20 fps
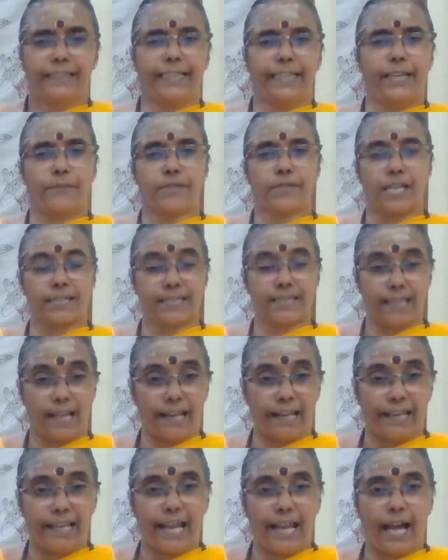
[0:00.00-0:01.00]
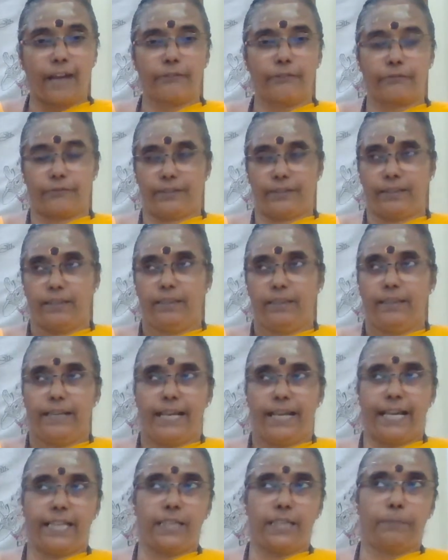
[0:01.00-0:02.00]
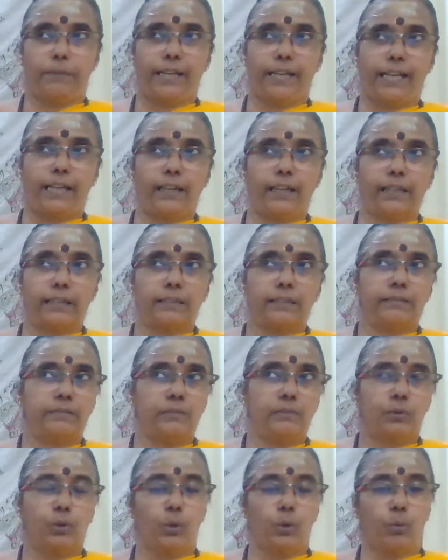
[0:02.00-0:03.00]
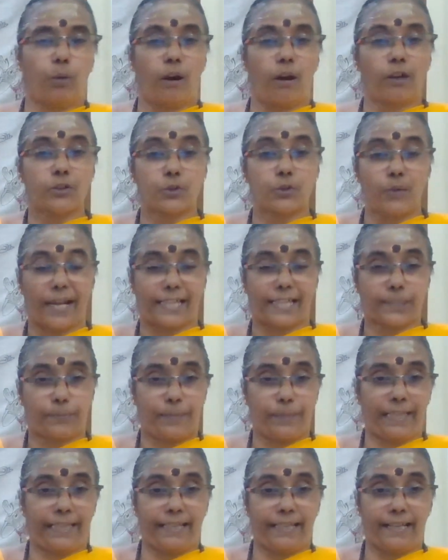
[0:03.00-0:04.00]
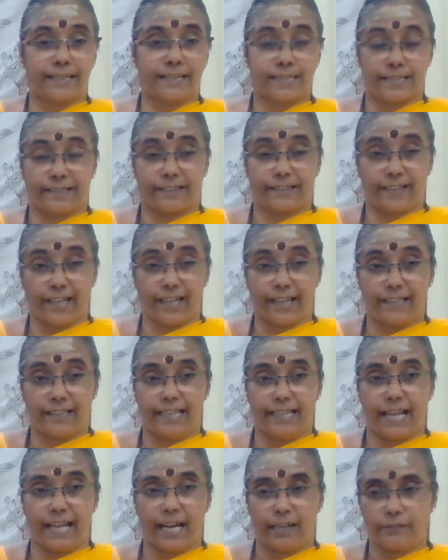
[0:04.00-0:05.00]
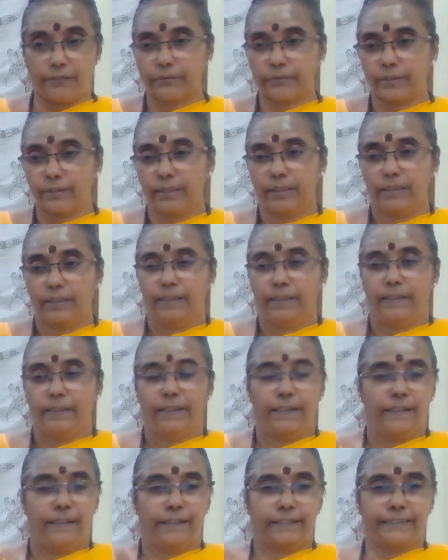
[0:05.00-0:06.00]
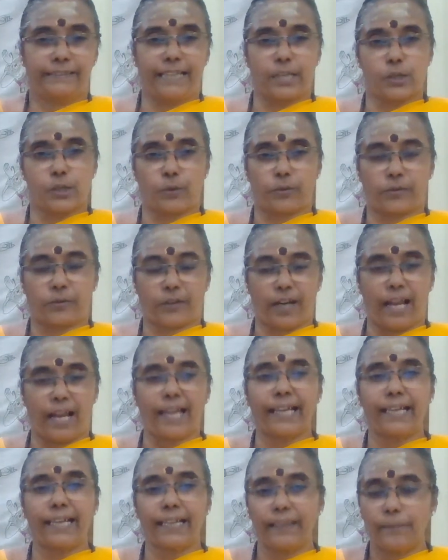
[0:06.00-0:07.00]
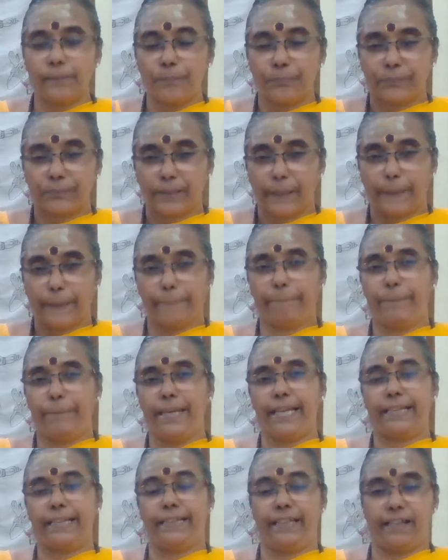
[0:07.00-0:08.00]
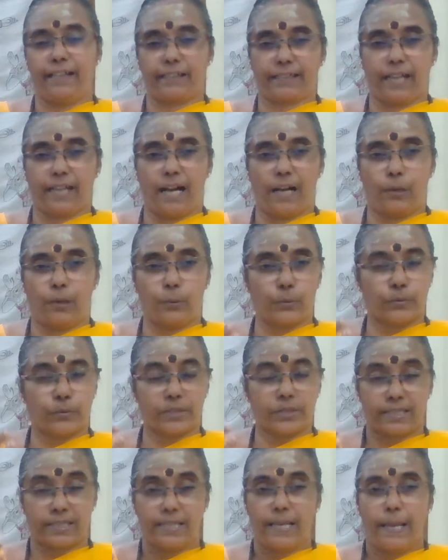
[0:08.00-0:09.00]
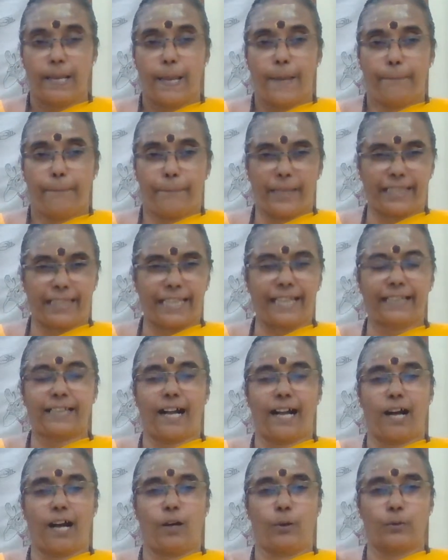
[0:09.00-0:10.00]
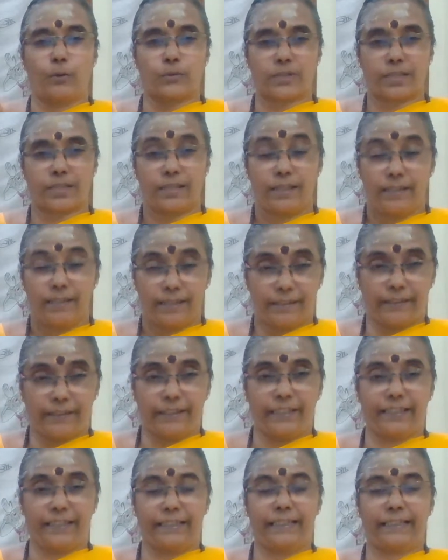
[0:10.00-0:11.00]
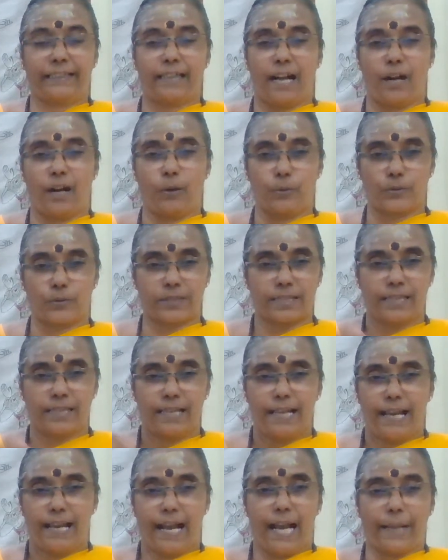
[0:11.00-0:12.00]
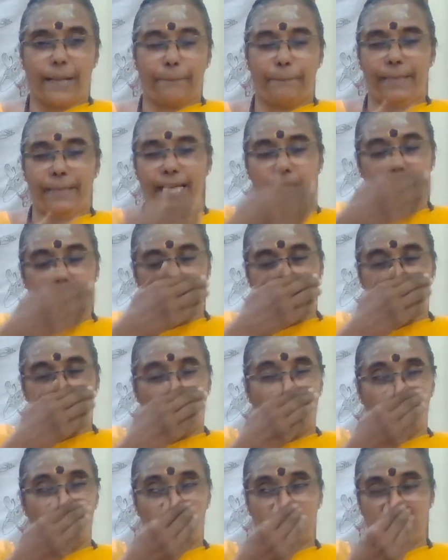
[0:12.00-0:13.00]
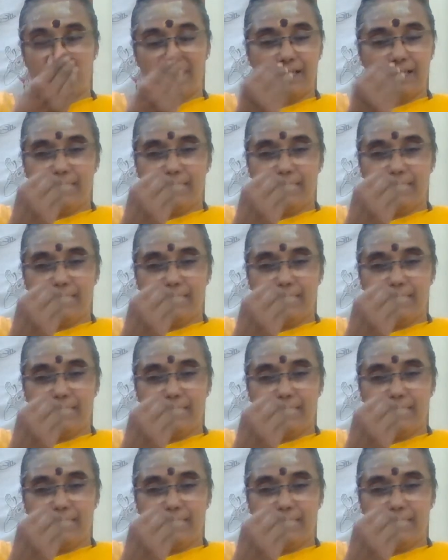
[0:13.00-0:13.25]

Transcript: gives us love. Anybody who wants to experience real love, they should try being near cows, petting cows, rearing cows, and being with cows.